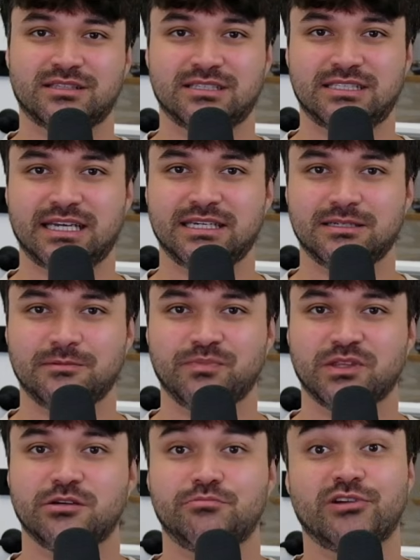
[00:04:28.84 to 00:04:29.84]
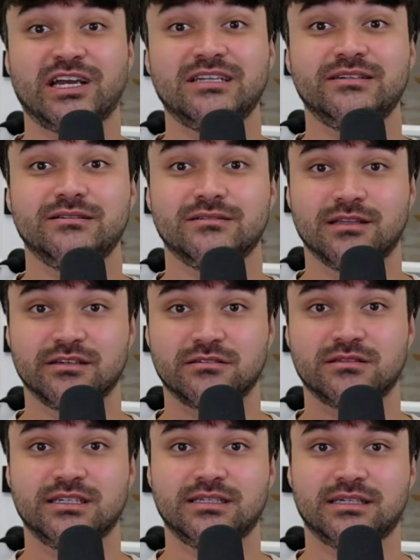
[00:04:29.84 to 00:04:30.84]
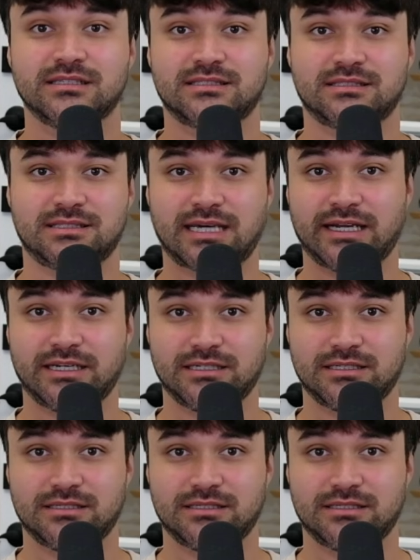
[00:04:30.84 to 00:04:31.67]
the day, your brain literally gets tired.